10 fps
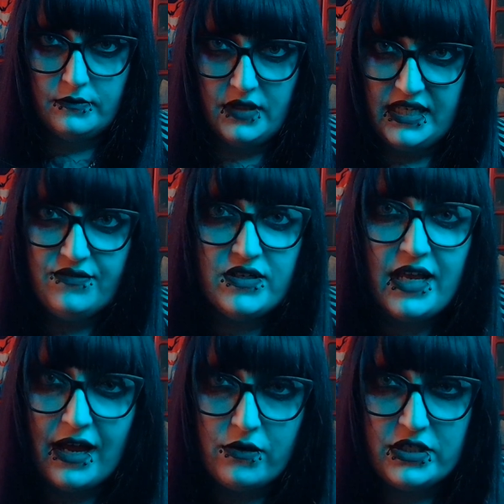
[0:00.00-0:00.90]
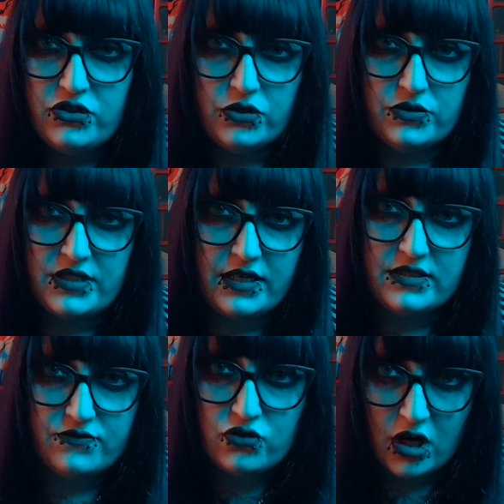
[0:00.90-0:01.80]
Even Howdy shows signs
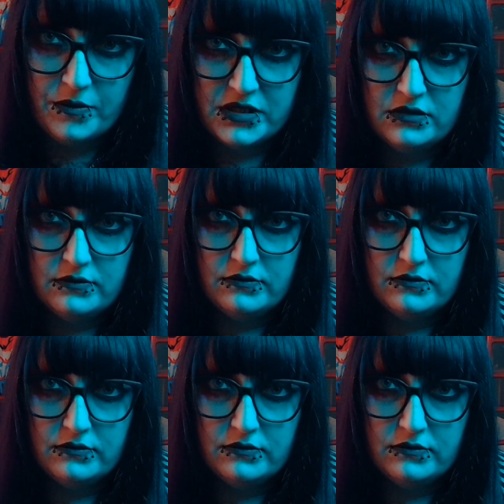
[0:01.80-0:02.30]
of trauma.